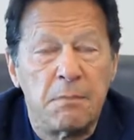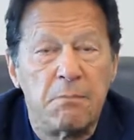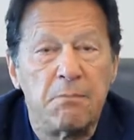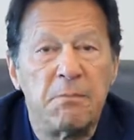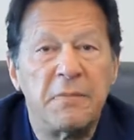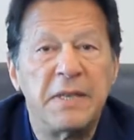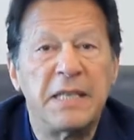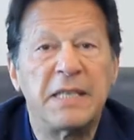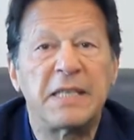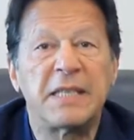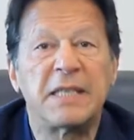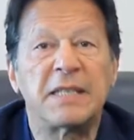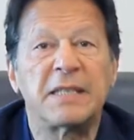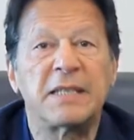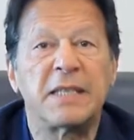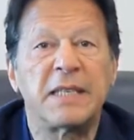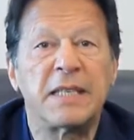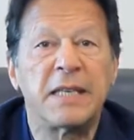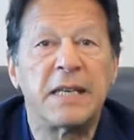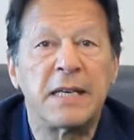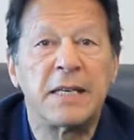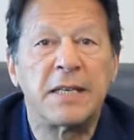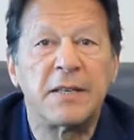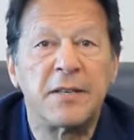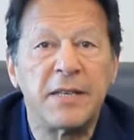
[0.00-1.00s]
meeting
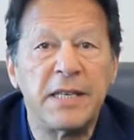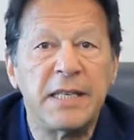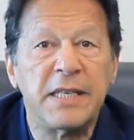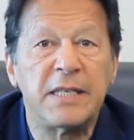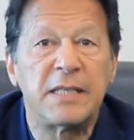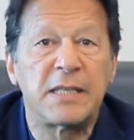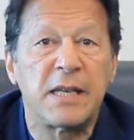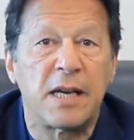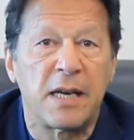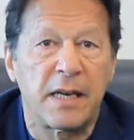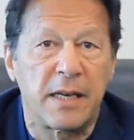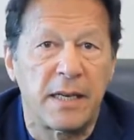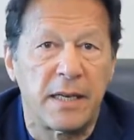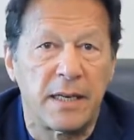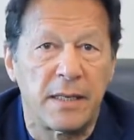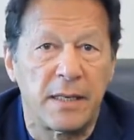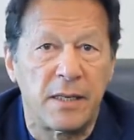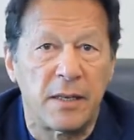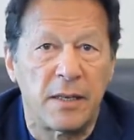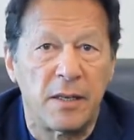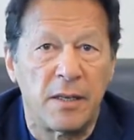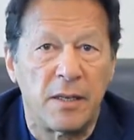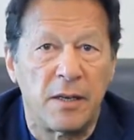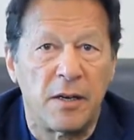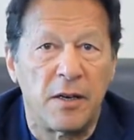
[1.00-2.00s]
the agreed
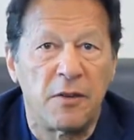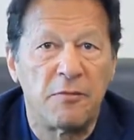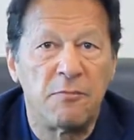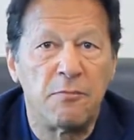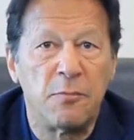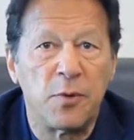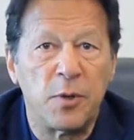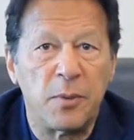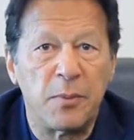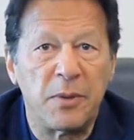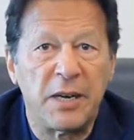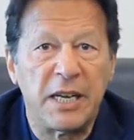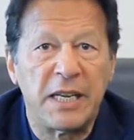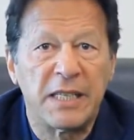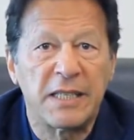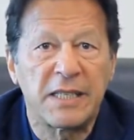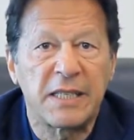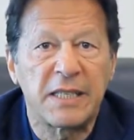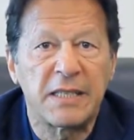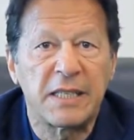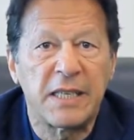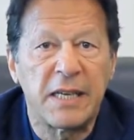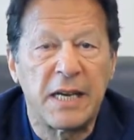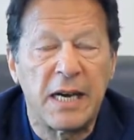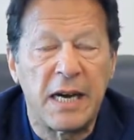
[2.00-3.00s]
target of
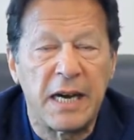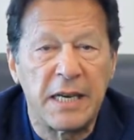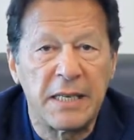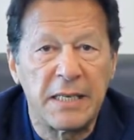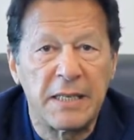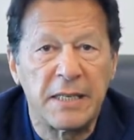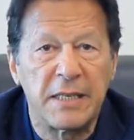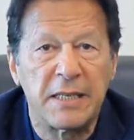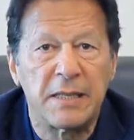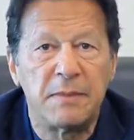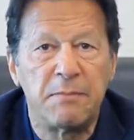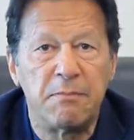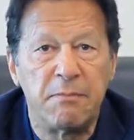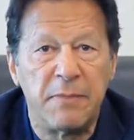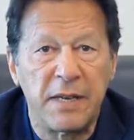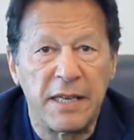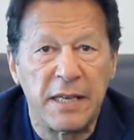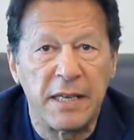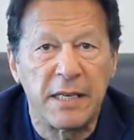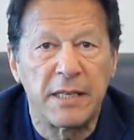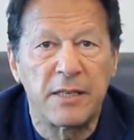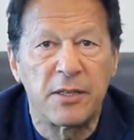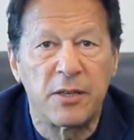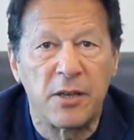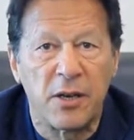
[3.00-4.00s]
mobilizing the $100
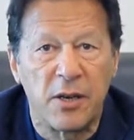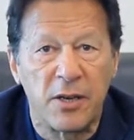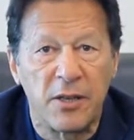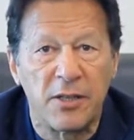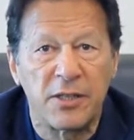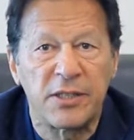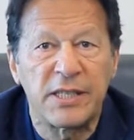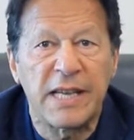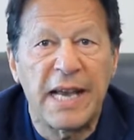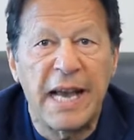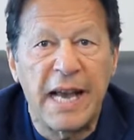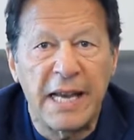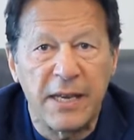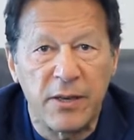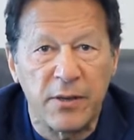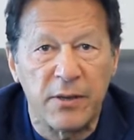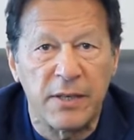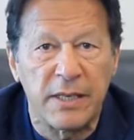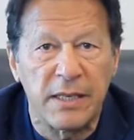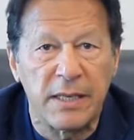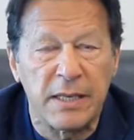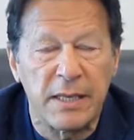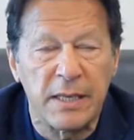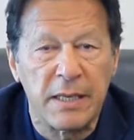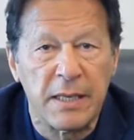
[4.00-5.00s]
billion
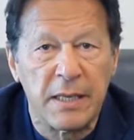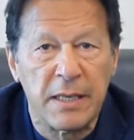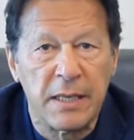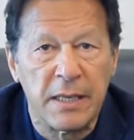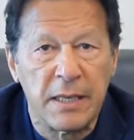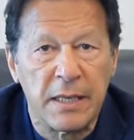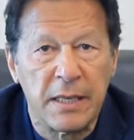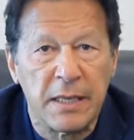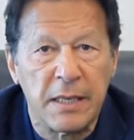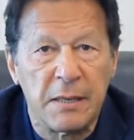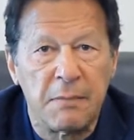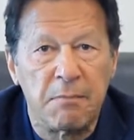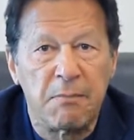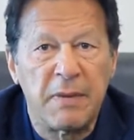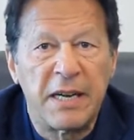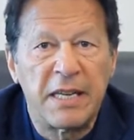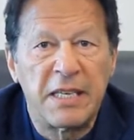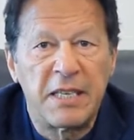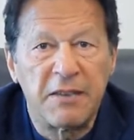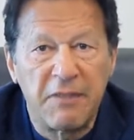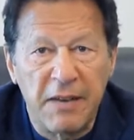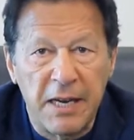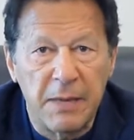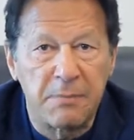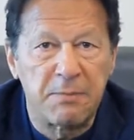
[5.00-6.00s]
annually by
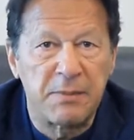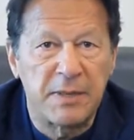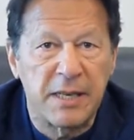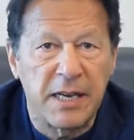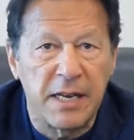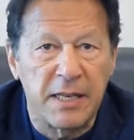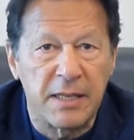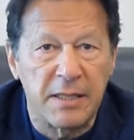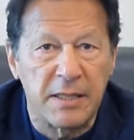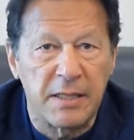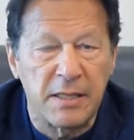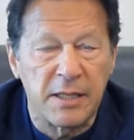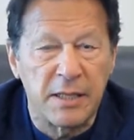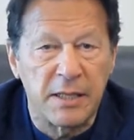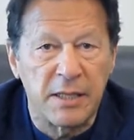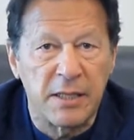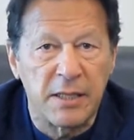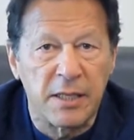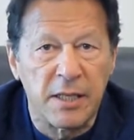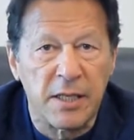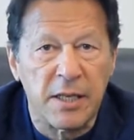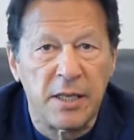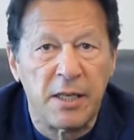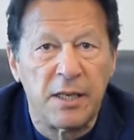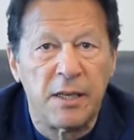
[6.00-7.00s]
developed
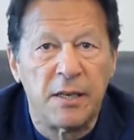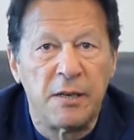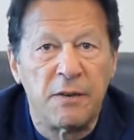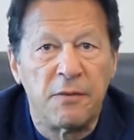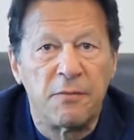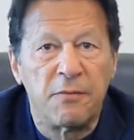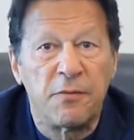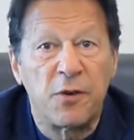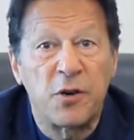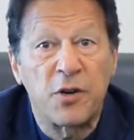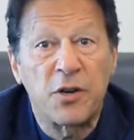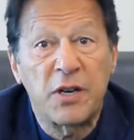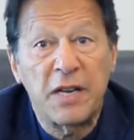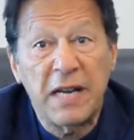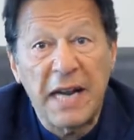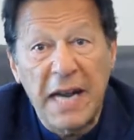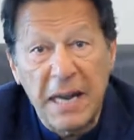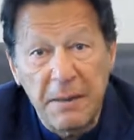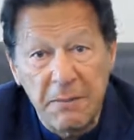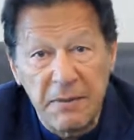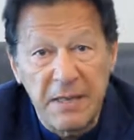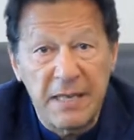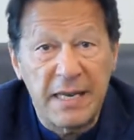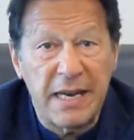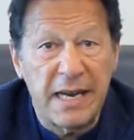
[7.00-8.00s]
countries for
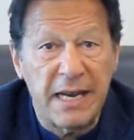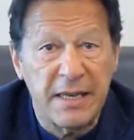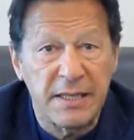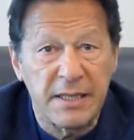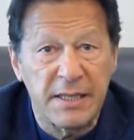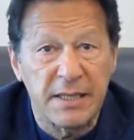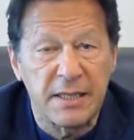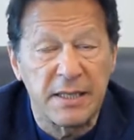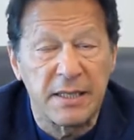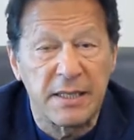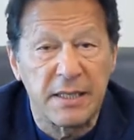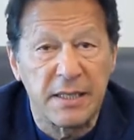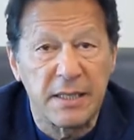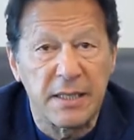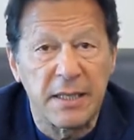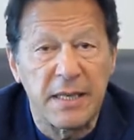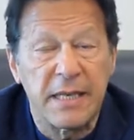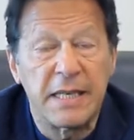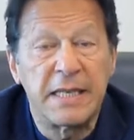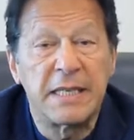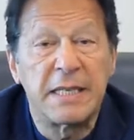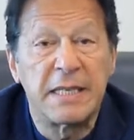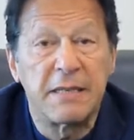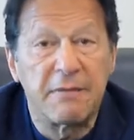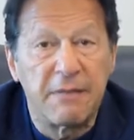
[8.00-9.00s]
climate action
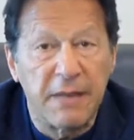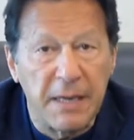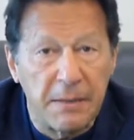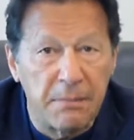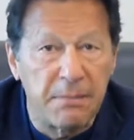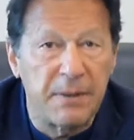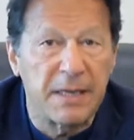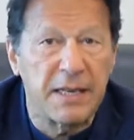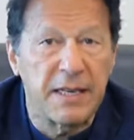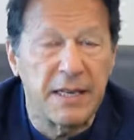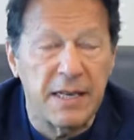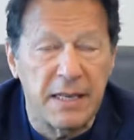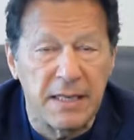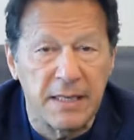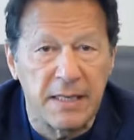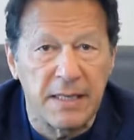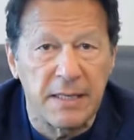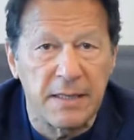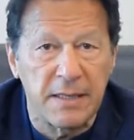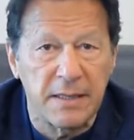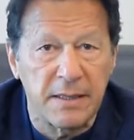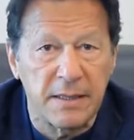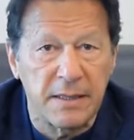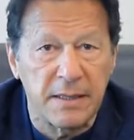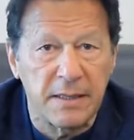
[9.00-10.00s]
in developing
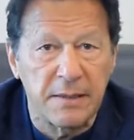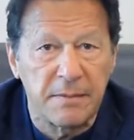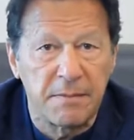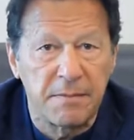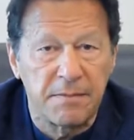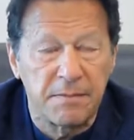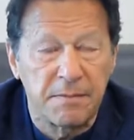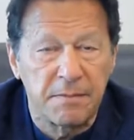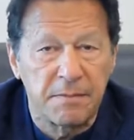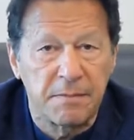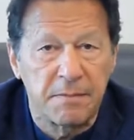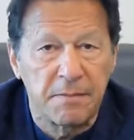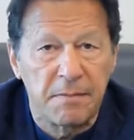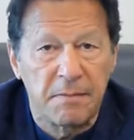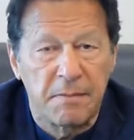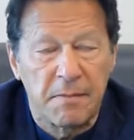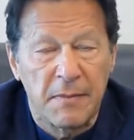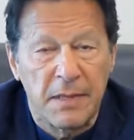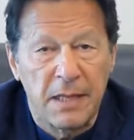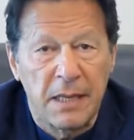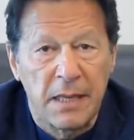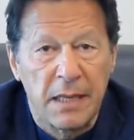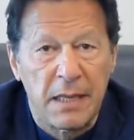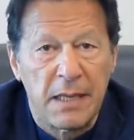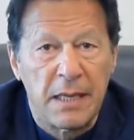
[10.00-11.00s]
countries.
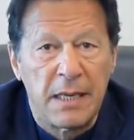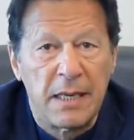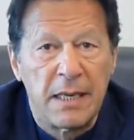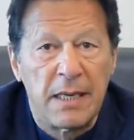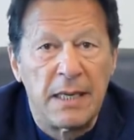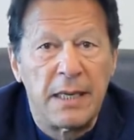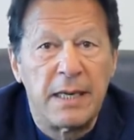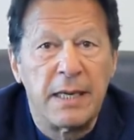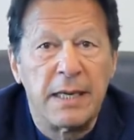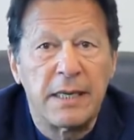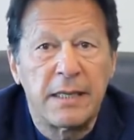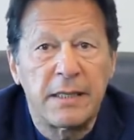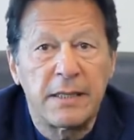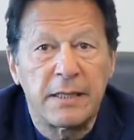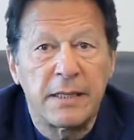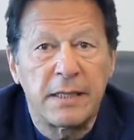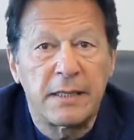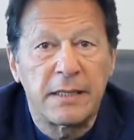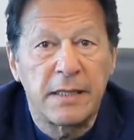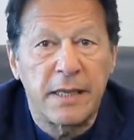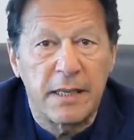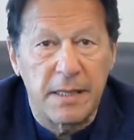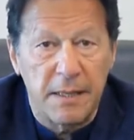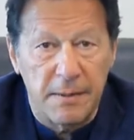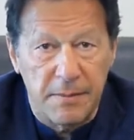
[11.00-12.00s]
Ladies
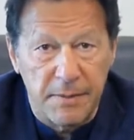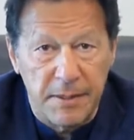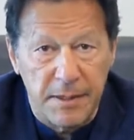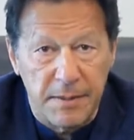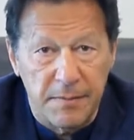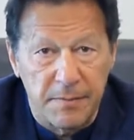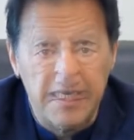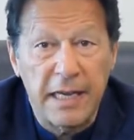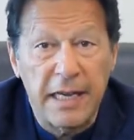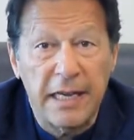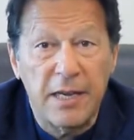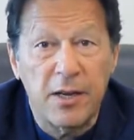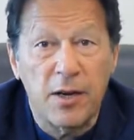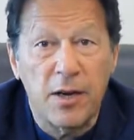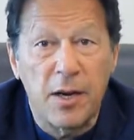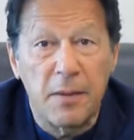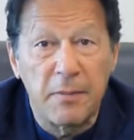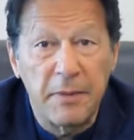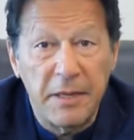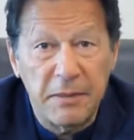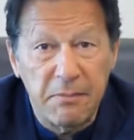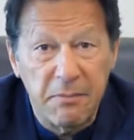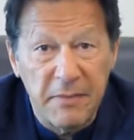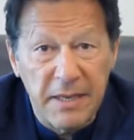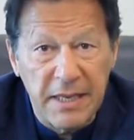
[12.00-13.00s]
and gentlemen,
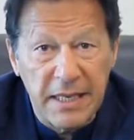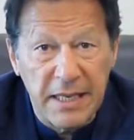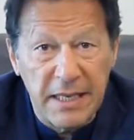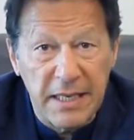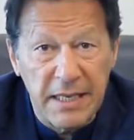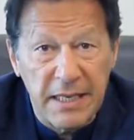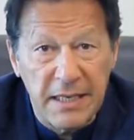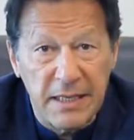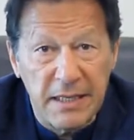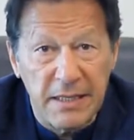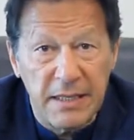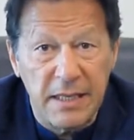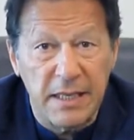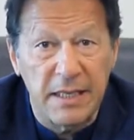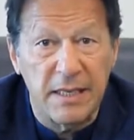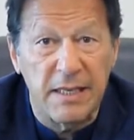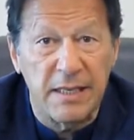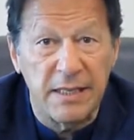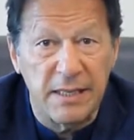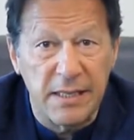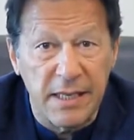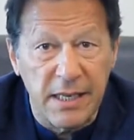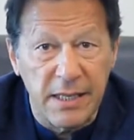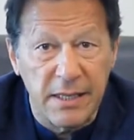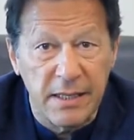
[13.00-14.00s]
economic malaise and
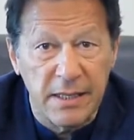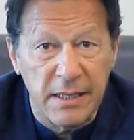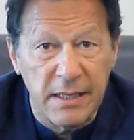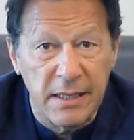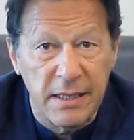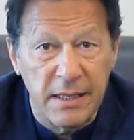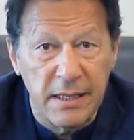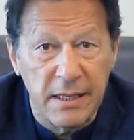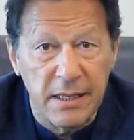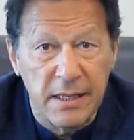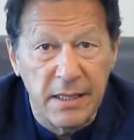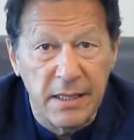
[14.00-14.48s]
recession,